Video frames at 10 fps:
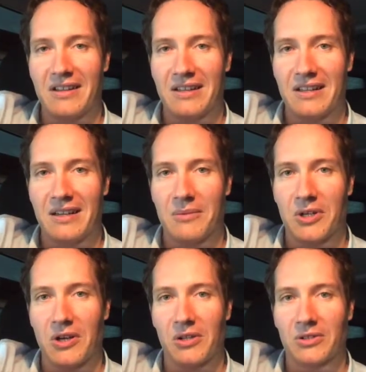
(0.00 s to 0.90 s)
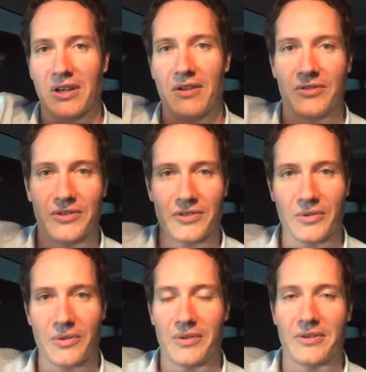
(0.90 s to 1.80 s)
and I looked over and
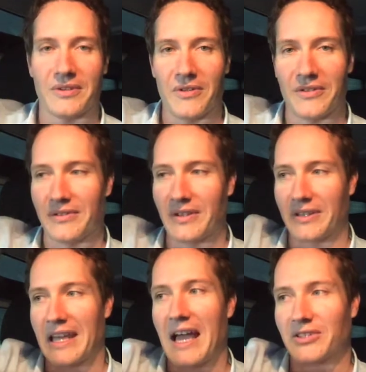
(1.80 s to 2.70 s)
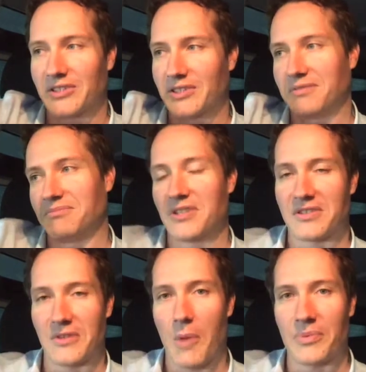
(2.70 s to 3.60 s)
saw on a couch
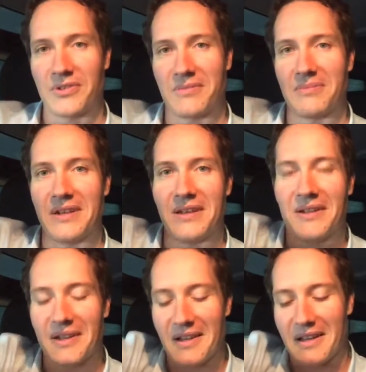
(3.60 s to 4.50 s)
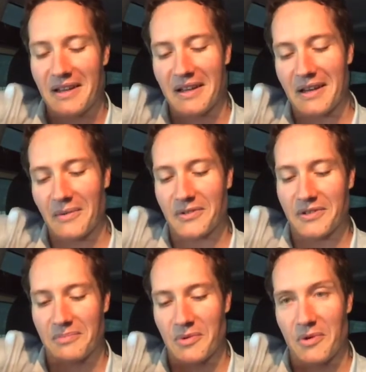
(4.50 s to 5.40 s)
just opposite me was
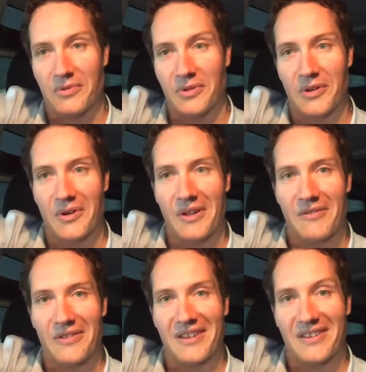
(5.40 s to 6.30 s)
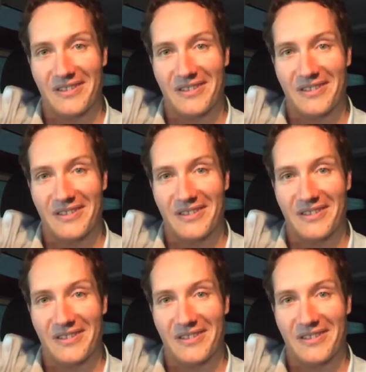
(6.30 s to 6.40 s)
this beautiful girl over there.